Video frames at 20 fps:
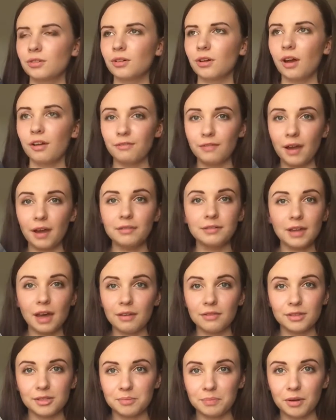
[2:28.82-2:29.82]
I found
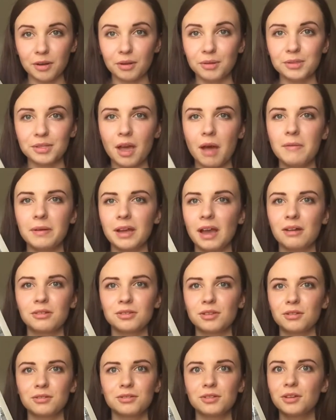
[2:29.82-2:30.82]
out this book was coming out
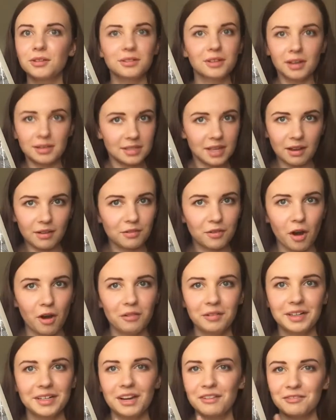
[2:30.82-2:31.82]
so soon, and I was like, I've got
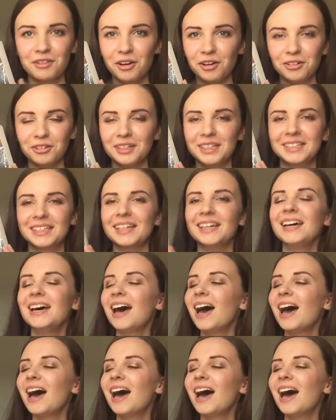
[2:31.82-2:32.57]
to read it,